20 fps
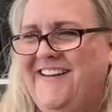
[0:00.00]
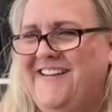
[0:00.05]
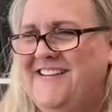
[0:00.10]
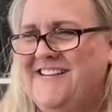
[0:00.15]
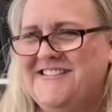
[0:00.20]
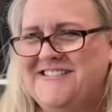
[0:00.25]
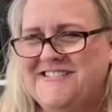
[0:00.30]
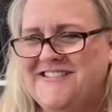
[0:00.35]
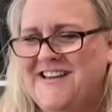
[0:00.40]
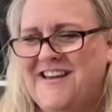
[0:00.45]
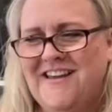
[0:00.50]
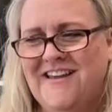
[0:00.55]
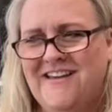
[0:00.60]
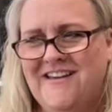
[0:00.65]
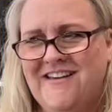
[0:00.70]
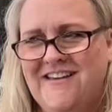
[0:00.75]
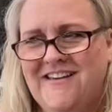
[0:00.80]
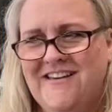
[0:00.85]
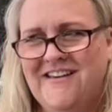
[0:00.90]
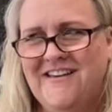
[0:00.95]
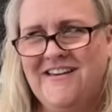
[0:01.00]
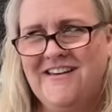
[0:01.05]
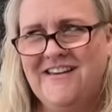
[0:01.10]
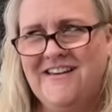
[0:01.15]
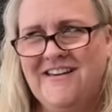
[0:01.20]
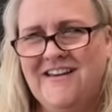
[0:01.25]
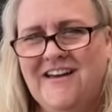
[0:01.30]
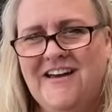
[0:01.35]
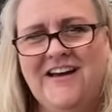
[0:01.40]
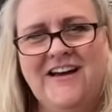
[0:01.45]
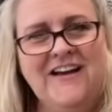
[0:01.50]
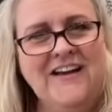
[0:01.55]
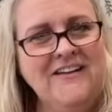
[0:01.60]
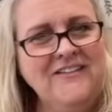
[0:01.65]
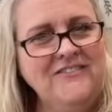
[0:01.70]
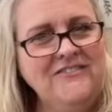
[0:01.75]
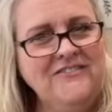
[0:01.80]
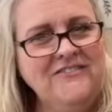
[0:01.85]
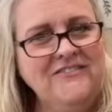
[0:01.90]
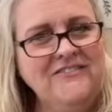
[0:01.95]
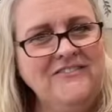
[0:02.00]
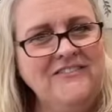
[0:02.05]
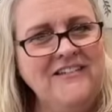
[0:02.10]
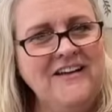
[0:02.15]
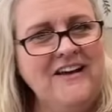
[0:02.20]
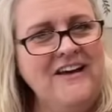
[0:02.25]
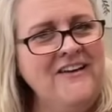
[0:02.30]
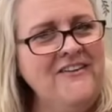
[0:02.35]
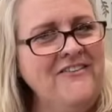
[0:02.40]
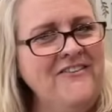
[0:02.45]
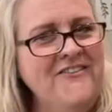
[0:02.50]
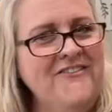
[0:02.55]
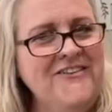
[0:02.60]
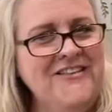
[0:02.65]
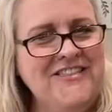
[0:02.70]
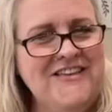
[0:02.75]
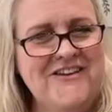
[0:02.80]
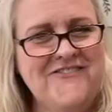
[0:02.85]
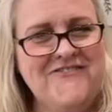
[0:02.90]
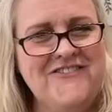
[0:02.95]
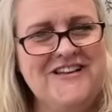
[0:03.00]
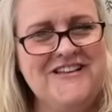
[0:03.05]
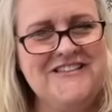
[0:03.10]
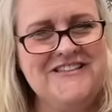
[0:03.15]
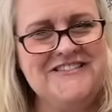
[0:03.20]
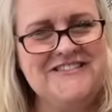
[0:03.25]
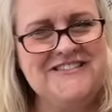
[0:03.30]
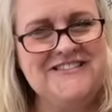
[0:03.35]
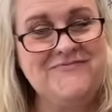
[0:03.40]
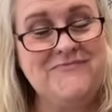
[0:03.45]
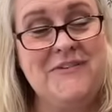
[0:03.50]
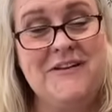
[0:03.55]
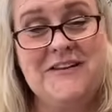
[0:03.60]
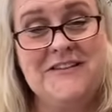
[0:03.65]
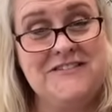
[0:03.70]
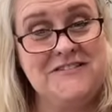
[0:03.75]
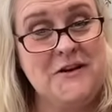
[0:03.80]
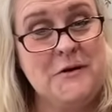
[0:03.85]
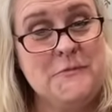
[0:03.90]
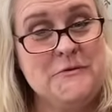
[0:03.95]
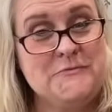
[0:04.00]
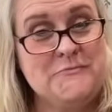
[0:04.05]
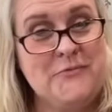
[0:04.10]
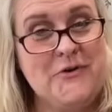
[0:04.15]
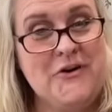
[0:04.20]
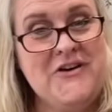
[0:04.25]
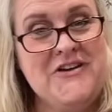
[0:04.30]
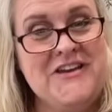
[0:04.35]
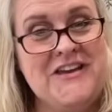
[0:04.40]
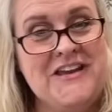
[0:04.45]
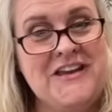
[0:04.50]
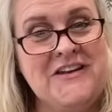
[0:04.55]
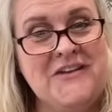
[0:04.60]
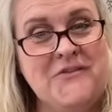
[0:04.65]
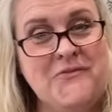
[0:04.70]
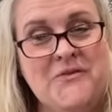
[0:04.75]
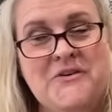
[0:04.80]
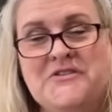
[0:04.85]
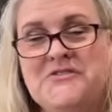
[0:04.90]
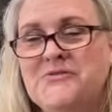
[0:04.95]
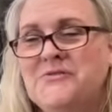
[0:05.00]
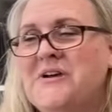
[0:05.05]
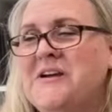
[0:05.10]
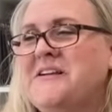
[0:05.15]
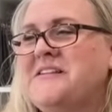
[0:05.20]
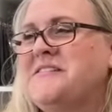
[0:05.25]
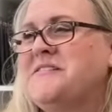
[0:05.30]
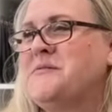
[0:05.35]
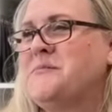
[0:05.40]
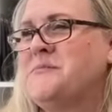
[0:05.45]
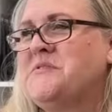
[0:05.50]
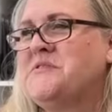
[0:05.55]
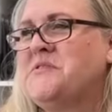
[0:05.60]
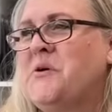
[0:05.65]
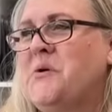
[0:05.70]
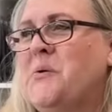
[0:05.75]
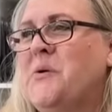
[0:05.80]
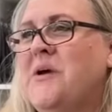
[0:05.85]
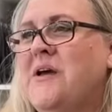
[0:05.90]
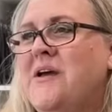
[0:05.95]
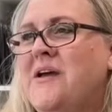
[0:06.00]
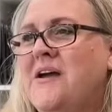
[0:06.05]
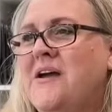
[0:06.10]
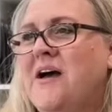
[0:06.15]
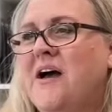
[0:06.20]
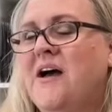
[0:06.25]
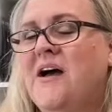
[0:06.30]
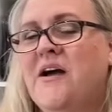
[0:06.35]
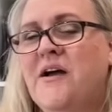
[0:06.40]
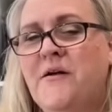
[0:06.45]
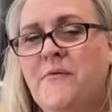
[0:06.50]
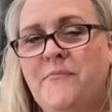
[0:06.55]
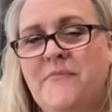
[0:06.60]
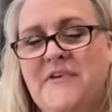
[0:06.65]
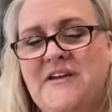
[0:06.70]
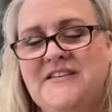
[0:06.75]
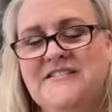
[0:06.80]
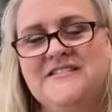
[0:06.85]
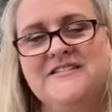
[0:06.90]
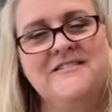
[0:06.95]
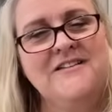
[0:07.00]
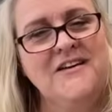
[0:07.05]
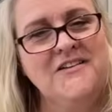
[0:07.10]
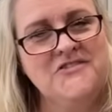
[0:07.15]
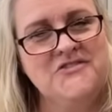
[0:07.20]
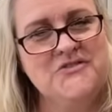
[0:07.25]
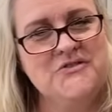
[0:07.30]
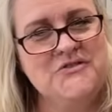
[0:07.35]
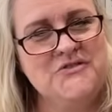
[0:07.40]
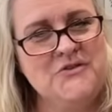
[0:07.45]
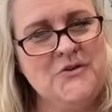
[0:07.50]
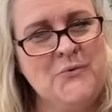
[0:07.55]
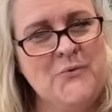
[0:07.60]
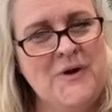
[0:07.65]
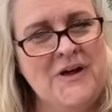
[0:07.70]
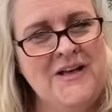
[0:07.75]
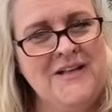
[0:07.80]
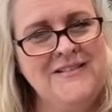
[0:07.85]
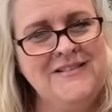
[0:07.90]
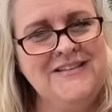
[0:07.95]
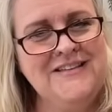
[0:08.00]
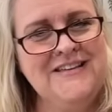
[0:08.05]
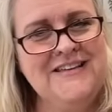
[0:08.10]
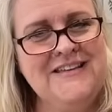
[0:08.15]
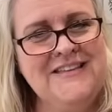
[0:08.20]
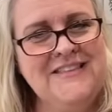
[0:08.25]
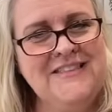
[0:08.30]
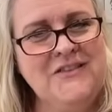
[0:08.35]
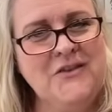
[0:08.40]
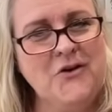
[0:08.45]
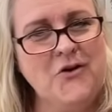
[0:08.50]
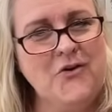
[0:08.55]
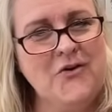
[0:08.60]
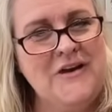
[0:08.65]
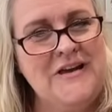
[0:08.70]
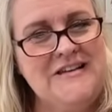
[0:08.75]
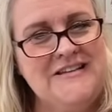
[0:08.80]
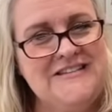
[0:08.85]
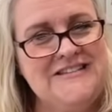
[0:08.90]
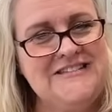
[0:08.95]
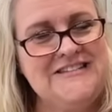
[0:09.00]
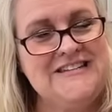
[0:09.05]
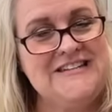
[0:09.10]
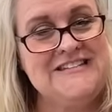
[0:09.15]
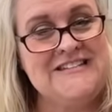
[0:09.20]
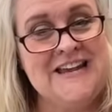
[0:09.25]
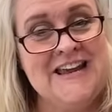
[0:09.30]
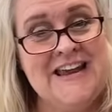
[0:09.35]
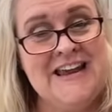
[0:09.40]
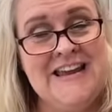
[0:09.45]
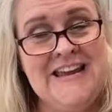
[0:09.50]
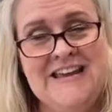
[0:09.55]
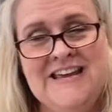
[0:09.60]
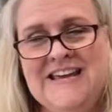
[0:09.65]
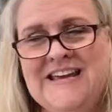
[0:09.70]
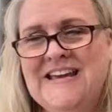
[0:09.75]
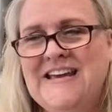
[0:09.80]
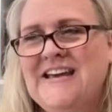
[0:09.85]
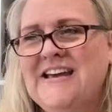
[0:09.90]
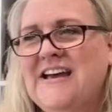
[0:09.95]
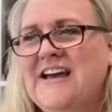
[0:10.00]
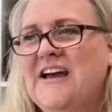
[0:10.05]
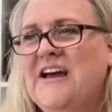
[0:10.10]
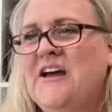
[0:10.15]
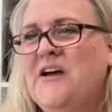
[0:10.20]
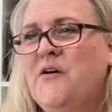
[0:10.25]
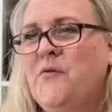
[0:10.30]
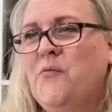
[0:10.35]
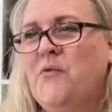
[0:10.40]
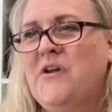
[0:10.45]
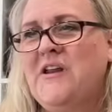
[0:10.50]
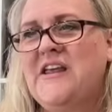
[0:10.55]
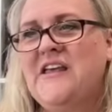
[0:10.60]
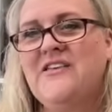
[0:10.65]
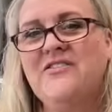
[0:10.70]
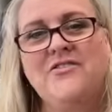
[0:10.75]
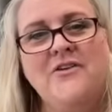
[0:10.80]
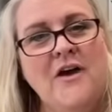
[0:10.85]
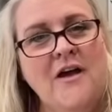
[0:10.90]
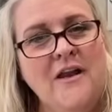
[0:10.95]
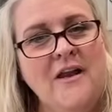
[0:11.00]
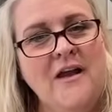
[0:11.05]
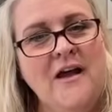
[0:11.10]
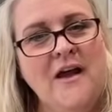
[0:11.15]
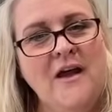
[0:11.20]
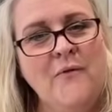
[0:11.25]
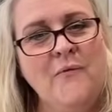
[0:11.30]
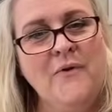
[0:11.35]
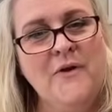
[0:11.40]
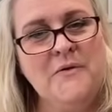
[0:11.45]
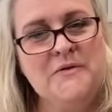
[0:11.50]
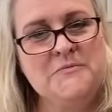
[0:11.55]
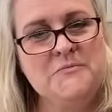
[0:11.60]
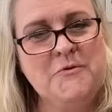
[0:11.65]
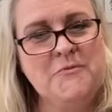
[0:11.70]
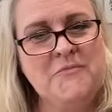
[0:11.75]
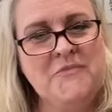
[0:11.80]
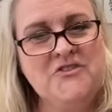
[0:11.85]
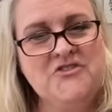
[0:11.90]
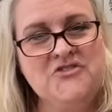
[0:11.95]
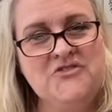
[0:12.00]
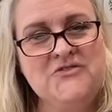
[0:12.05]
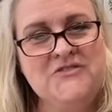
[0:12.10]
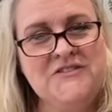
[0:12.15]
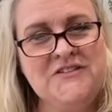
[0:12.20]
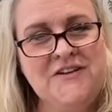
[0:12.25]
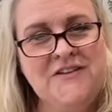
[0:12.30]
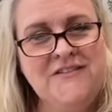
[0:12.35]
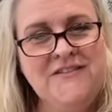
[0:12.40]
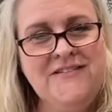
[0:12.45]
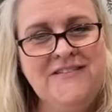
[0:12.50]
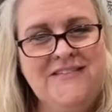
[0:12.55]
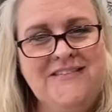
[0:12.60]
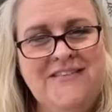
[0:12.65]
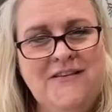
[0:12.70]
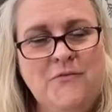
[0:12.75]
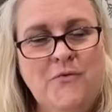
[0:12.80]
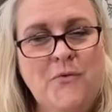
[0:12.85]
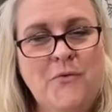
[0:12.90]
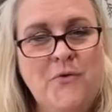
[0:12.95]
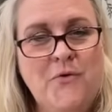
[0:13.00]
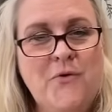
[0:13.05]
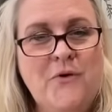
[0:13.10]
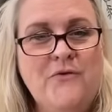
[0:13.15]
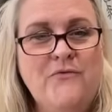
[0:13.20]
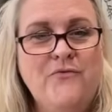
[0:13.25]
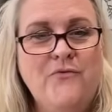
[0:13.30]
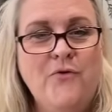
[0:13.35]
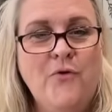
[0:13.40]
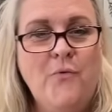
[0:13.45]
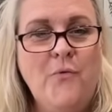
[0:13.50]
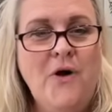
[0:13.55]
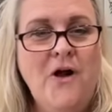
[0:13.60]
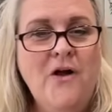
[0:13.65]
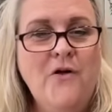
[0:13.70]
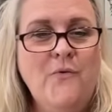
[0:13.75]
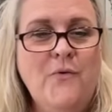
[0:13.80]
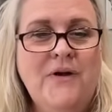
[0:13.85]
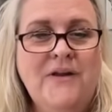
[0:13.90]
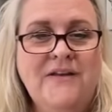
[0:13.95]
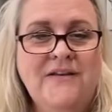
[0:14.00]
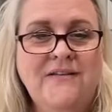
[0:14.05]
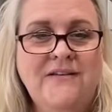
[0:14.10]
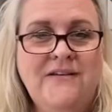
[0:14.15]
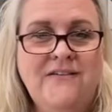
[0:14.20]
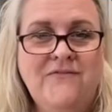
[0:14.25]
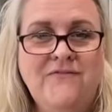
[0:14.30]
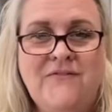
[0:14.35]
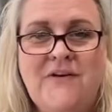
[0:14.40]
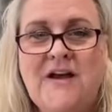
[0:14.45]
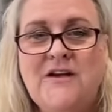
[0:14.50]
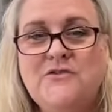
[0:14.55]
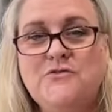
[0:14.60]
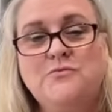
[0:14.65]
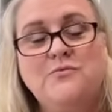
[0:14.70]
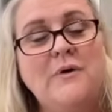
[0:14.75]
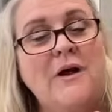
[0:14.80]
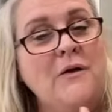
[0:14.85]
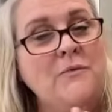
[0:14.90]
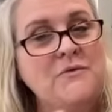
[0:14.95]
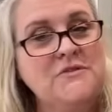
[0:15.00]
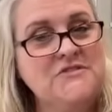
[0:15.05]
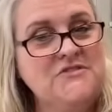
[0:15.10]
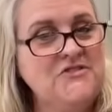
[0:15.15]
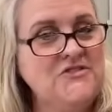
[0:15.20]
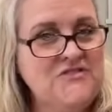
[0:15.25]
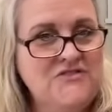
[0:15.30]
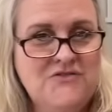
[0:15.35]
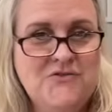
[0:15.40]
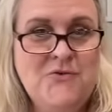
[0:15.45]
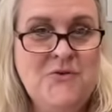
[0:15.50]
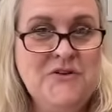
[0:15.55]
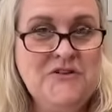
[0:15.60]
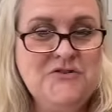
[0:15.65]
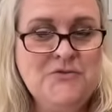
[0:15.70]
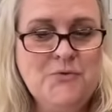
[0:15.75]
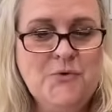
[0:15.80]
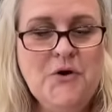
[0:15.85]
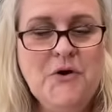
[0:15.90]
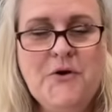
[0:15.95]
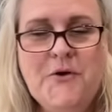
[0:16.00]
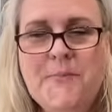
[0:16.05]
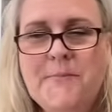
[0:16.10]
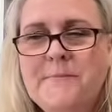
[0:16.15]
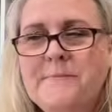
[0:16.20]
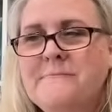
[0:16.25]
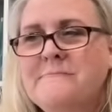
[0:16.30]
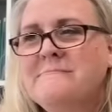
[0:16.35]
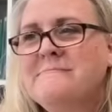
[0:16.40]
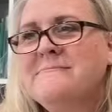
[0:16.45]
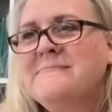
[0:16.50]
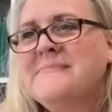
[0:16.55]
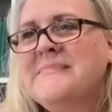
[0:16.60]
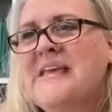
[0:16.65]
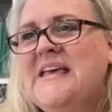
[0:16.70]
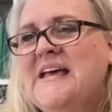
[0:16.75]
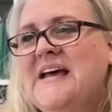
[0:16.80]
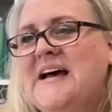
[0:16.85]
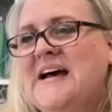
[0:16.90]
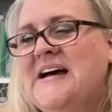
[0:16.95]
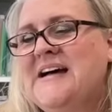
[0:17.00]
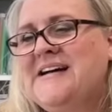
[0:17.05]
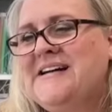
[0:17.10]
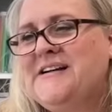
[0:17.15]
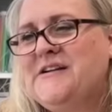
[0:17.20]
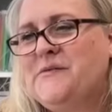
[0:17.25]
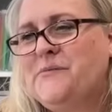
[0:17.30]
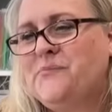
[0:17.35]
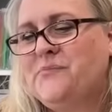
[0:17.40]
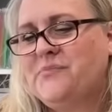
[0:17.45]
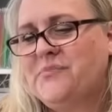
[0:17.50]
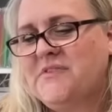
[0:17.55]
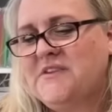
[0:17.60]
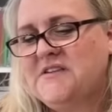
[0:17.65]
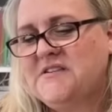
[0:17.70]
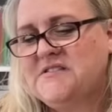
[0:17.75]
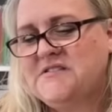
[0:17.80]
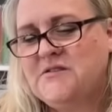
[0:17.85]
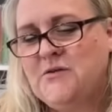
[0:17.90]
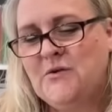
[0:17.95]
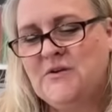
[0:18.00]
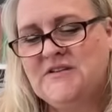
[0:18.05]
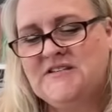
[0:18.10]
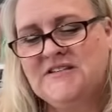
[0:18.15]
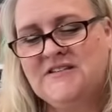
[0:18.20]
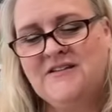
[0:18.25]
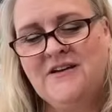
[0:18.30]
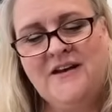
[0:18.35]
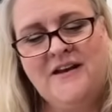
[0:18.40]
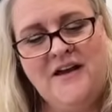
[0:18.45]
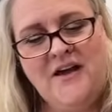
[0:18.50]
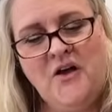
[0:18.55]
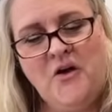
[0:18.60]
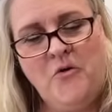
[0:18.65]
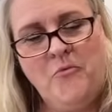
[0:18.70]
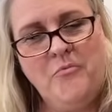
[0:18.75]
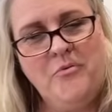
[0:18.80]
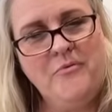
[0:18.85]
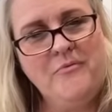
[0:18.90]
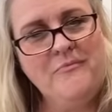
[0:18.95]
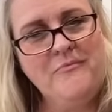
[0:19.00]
He's like, I don't know what that was, but he stops barking and it redirects him. So it did not do so well in the crate today, when he thought when I was putting my shoes on that we were going for a walk, when in fact I was just going to work. So it did not help